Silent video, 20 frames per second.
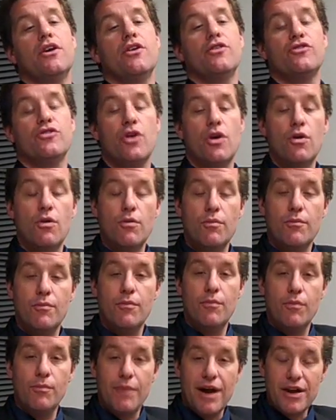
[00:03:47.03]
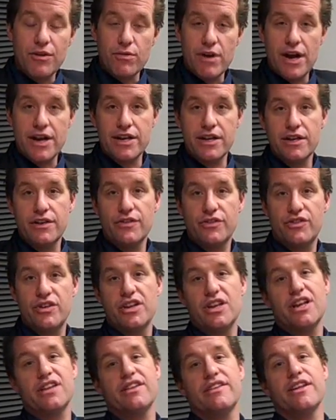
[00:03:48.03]
So my writing is
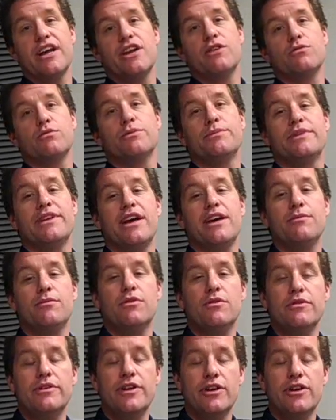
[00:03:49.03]
sitting at the dining room table,